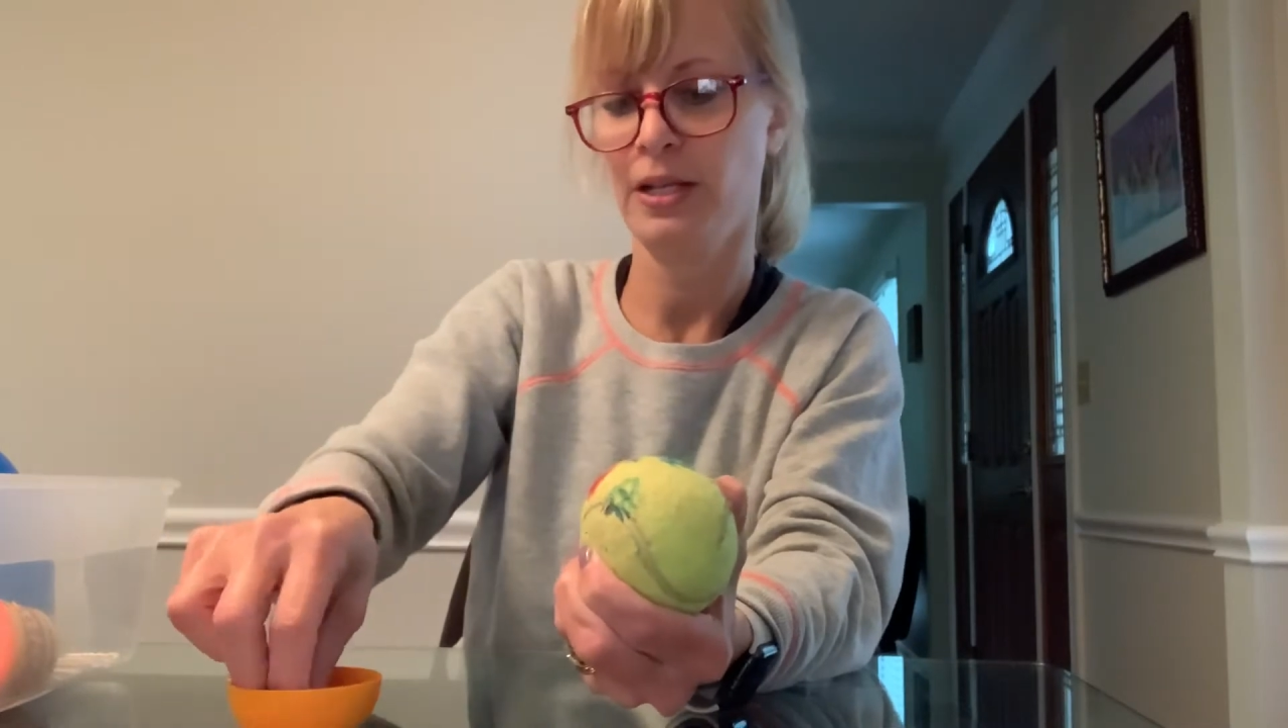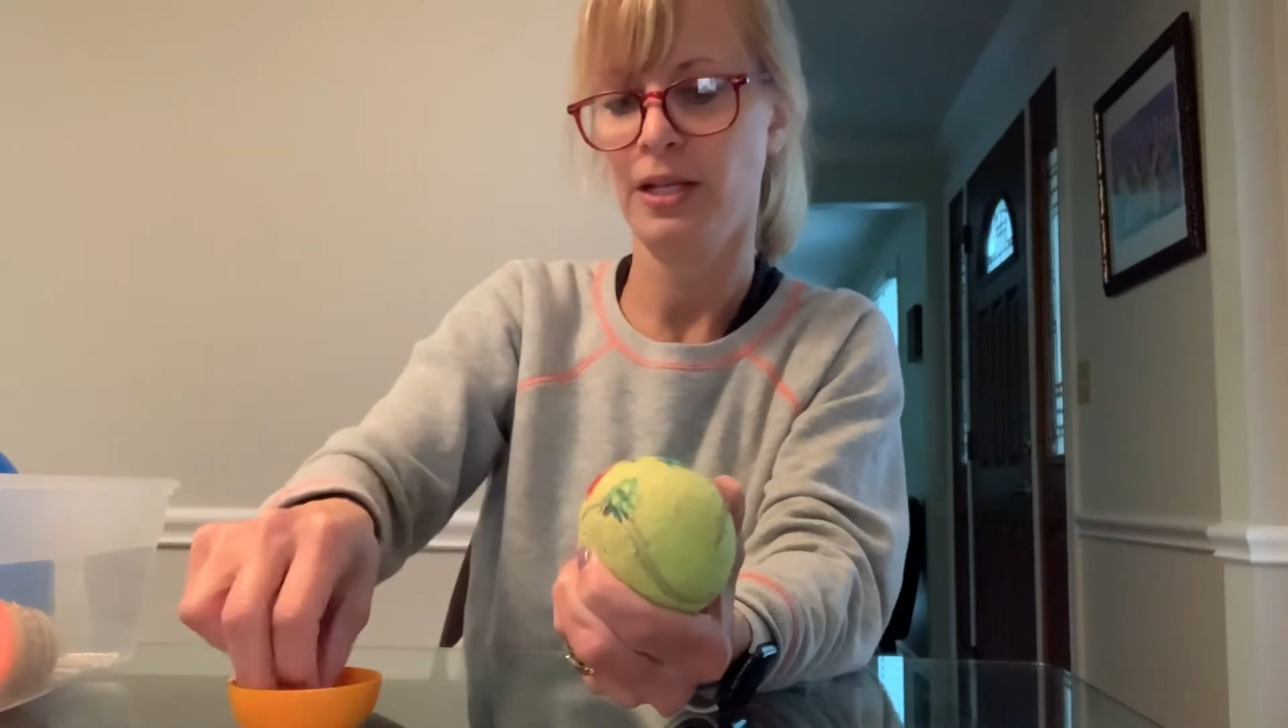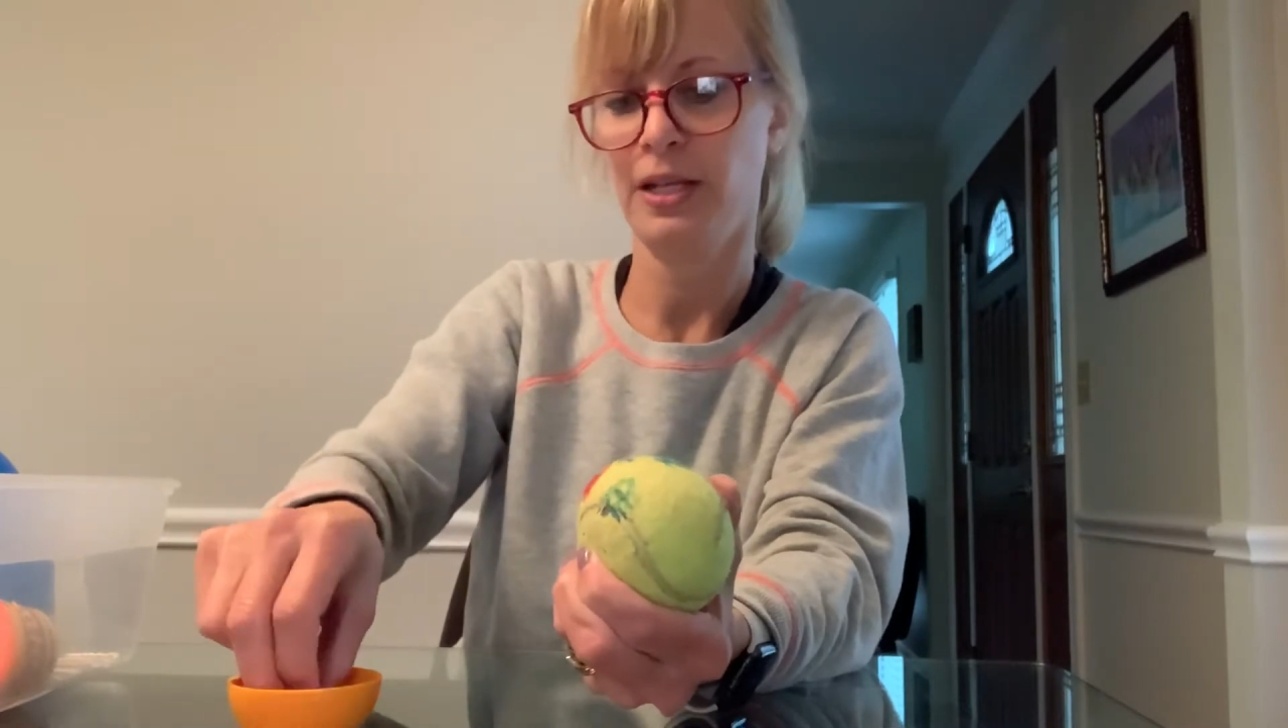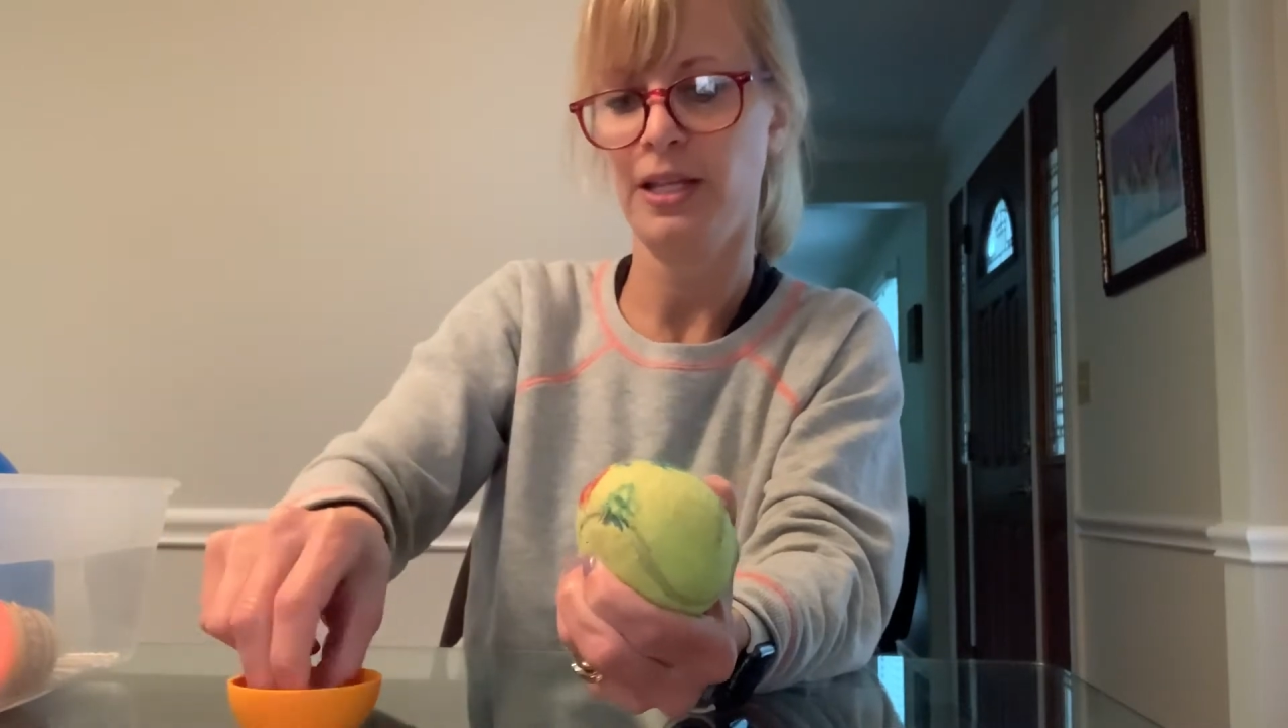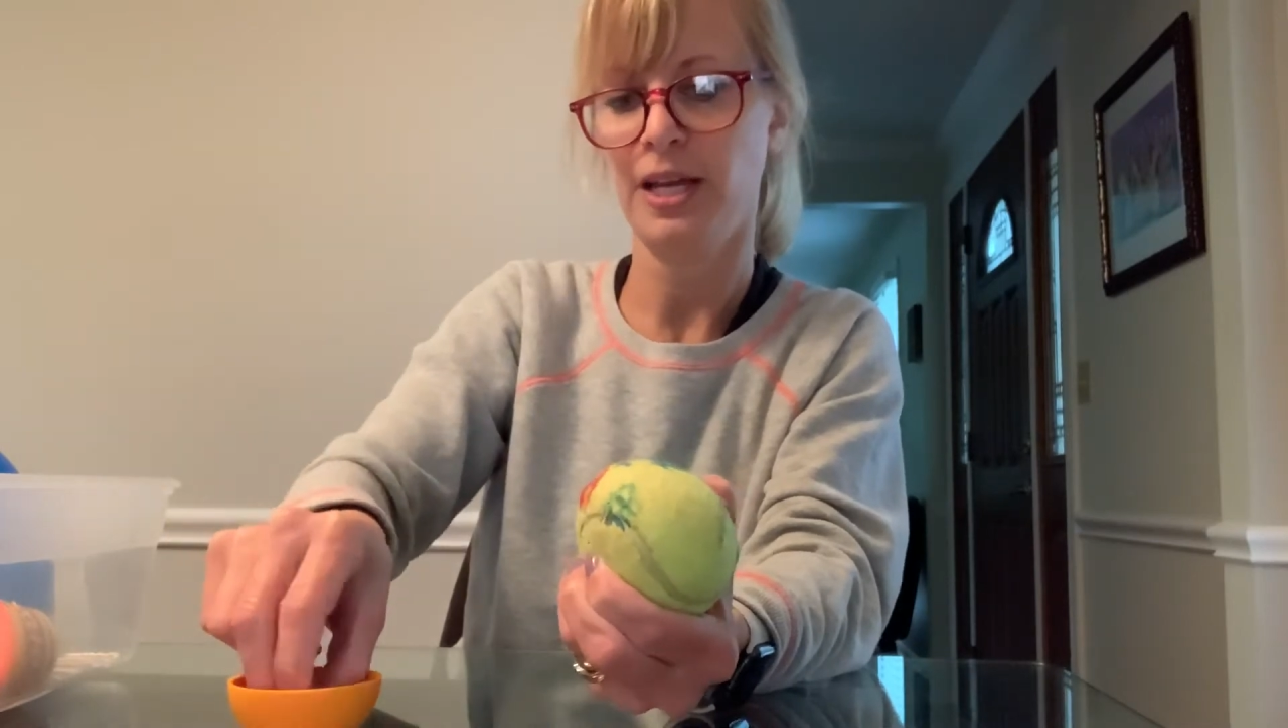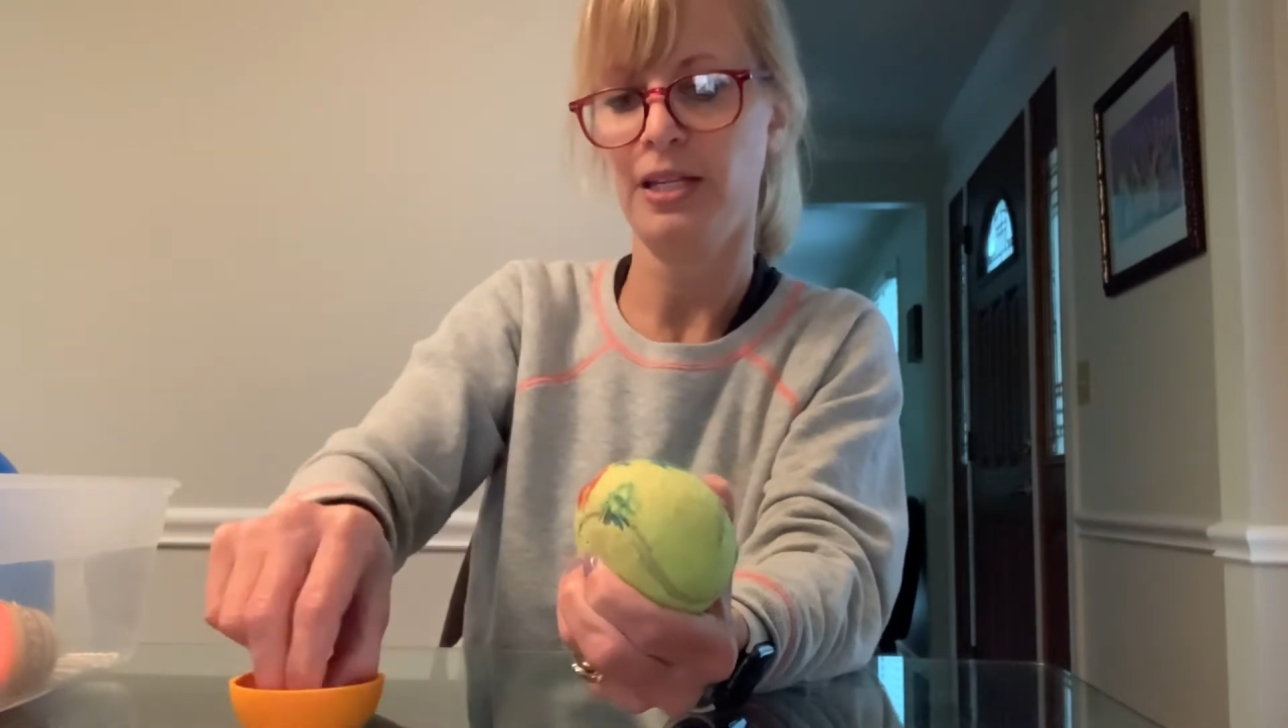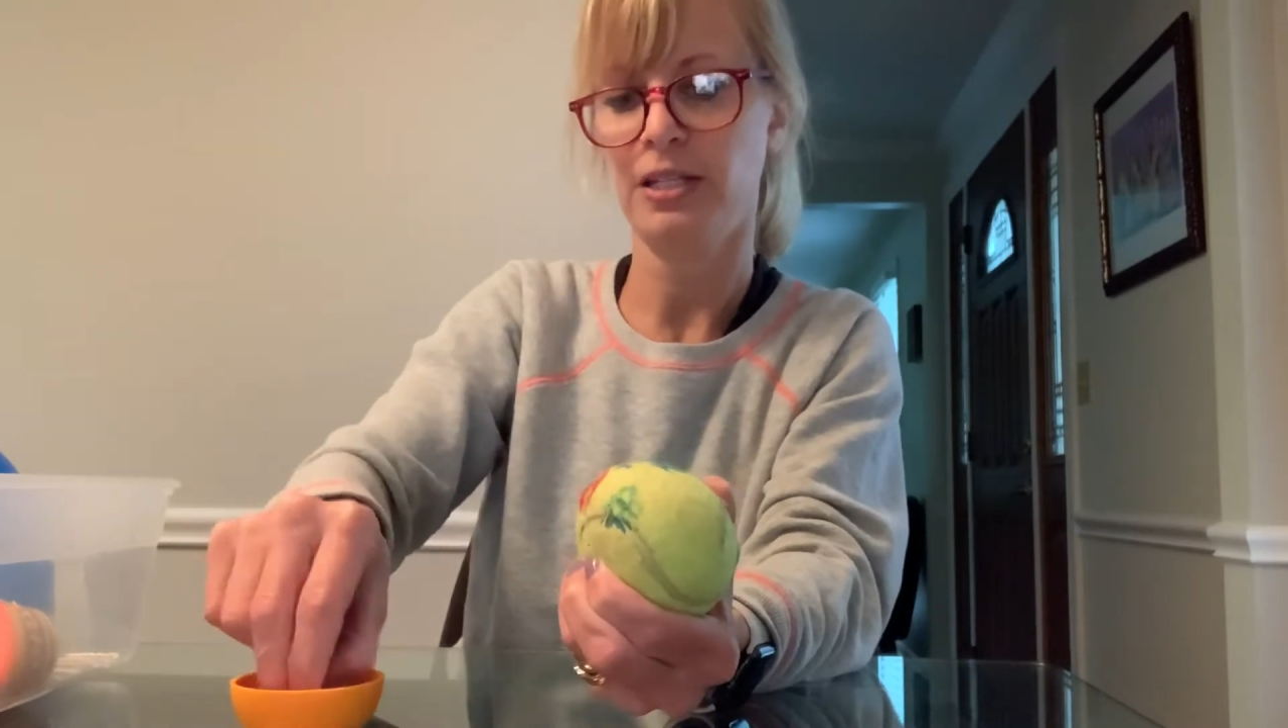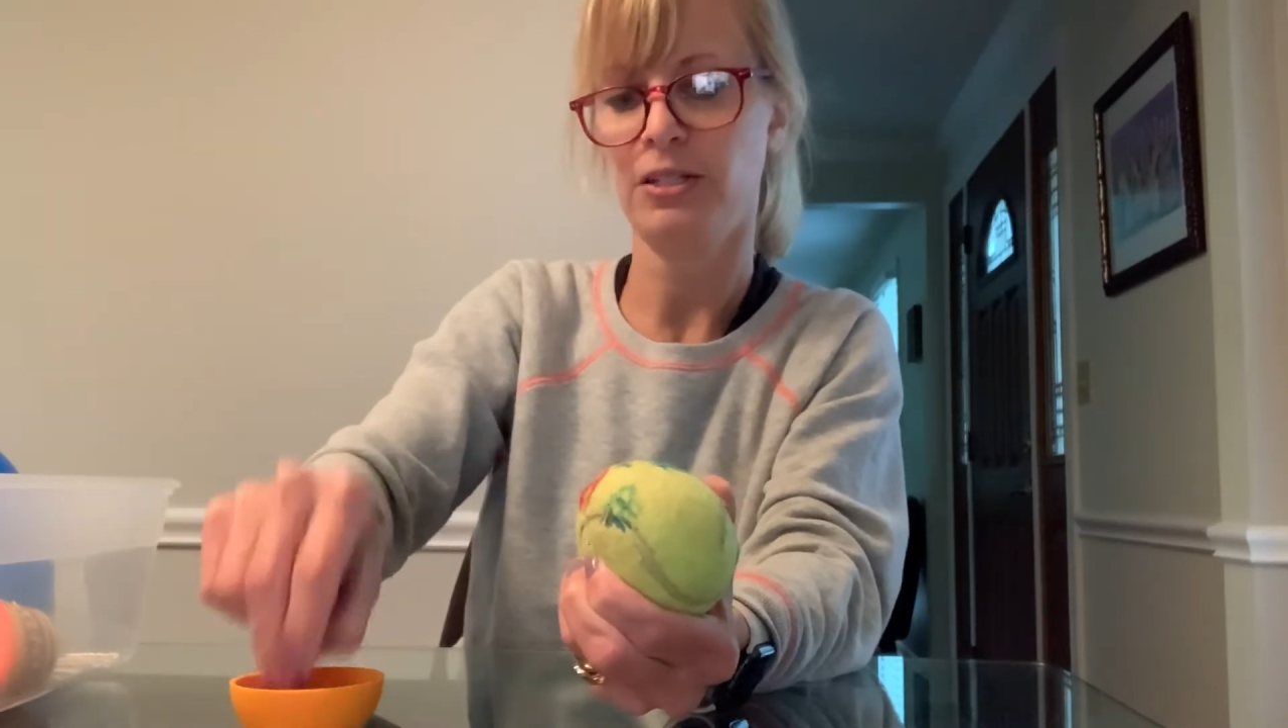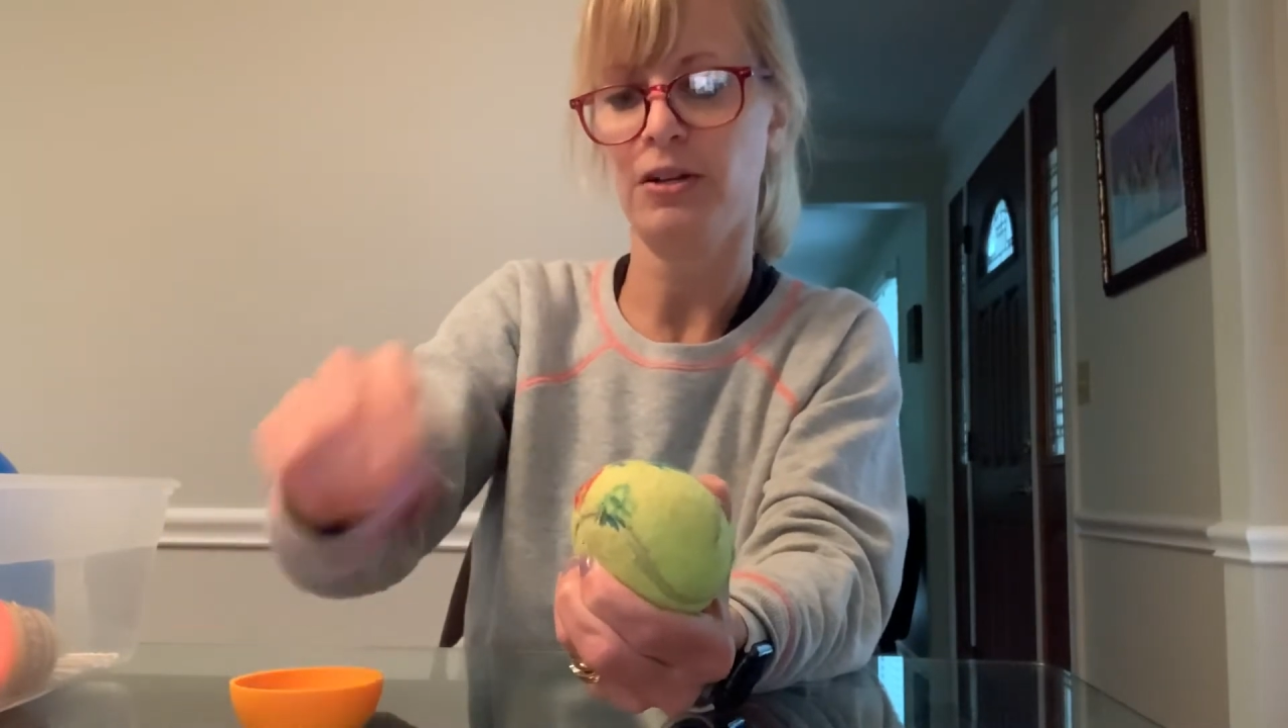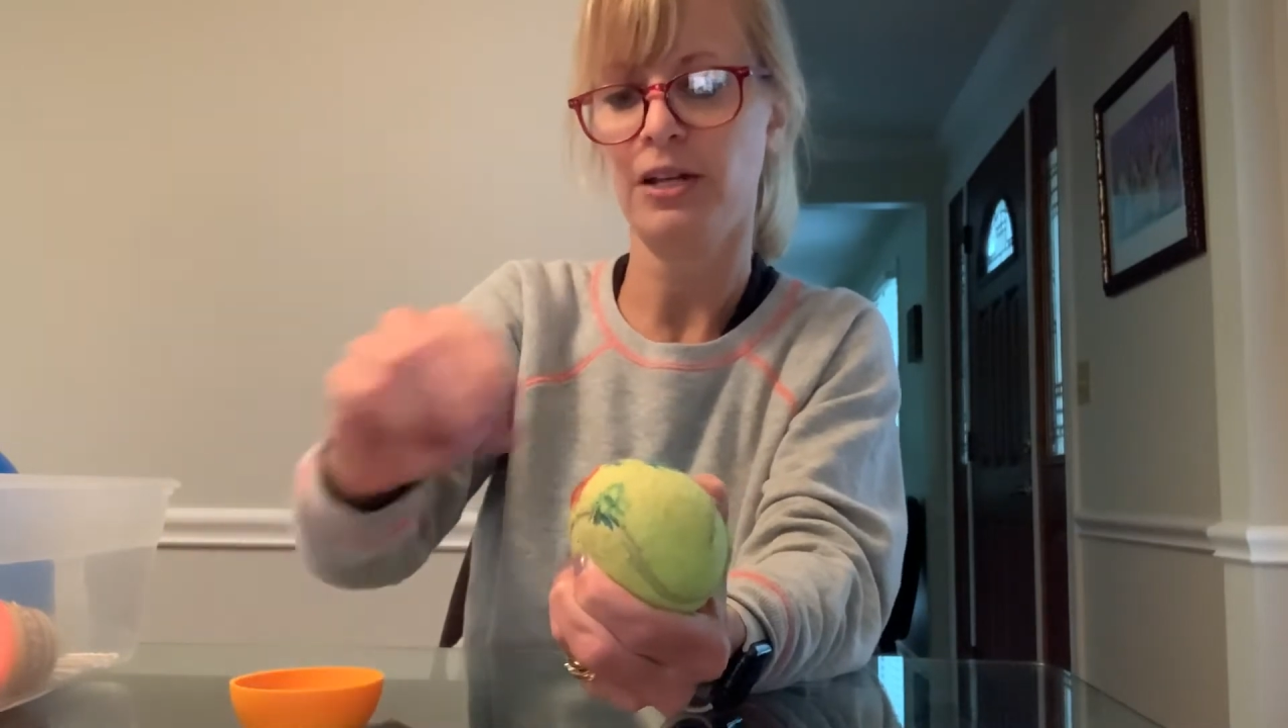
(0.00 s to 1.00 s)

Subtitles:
And that is our